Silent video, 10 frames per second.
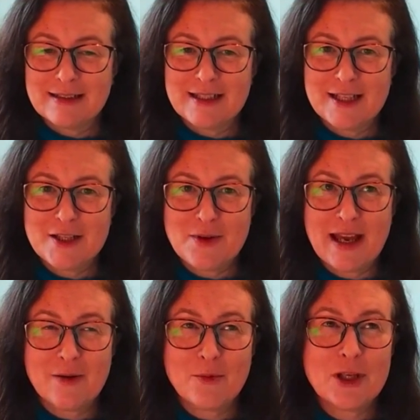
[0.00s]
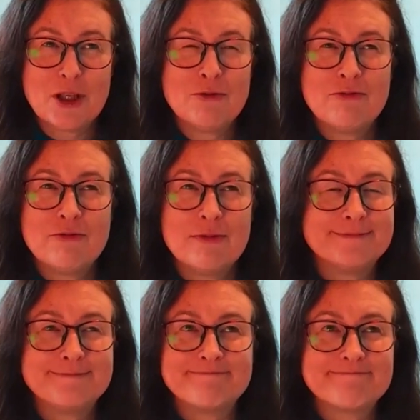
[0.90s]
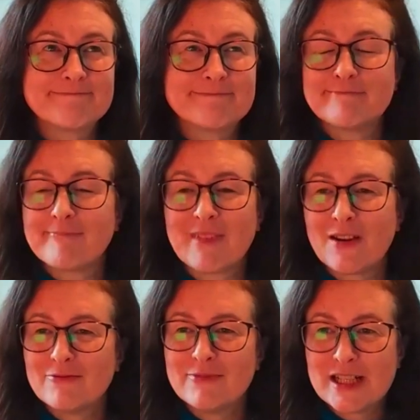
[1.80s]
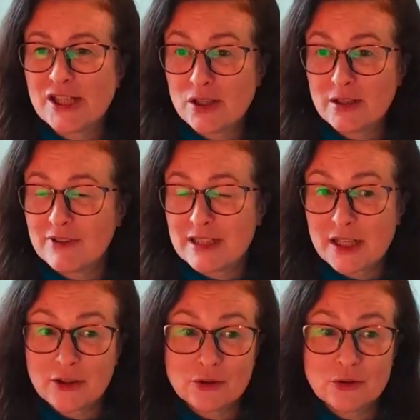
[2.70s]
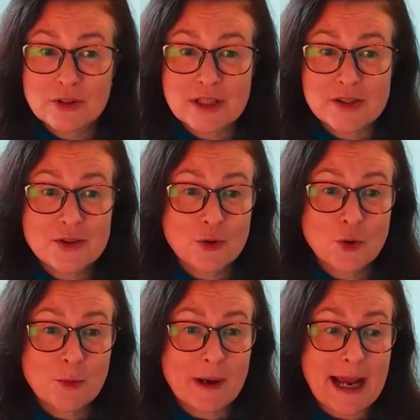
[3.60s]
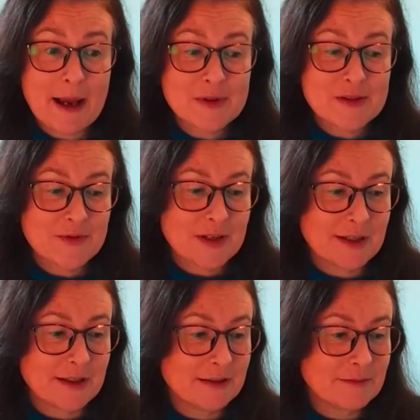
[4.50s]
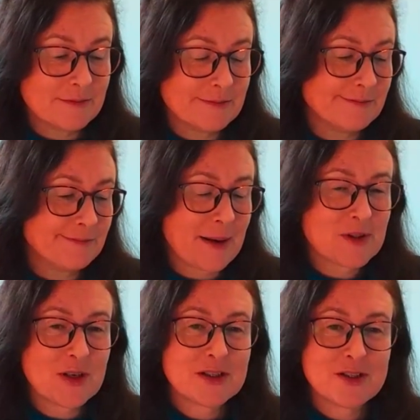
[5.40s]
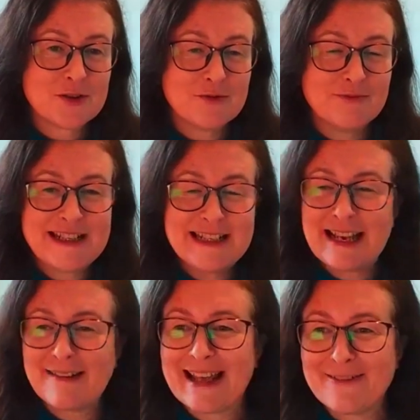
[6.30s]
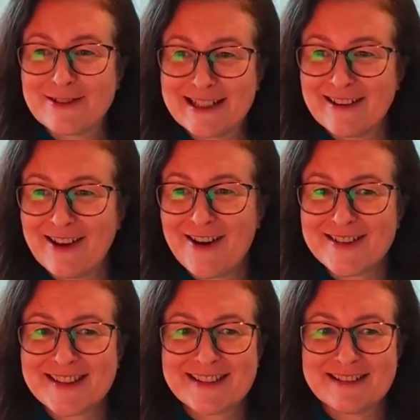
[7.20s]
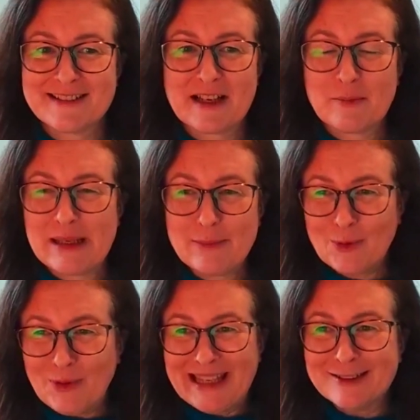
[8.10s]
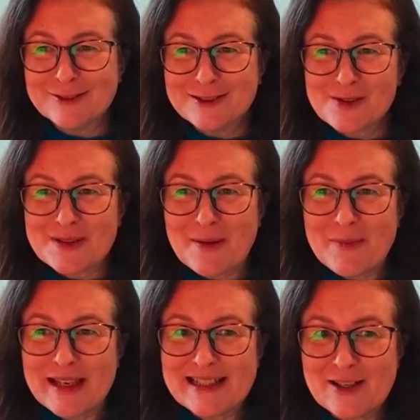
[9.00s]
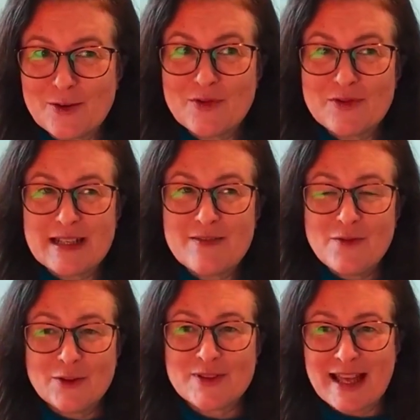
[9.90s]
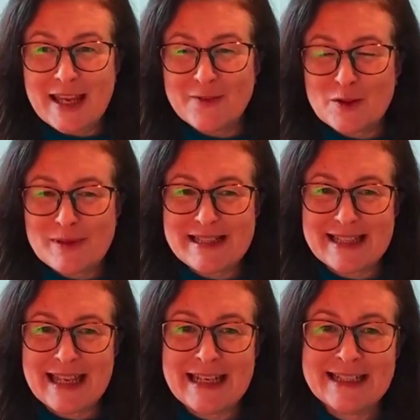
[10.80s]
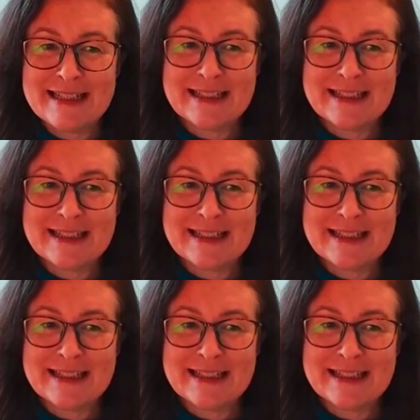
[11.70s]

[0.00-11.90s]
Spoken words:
Were you ridiculed at school, perhaps? Perhaps you had to do reading out loud in class and people giggled or something, so you didn't feel safe to be seen.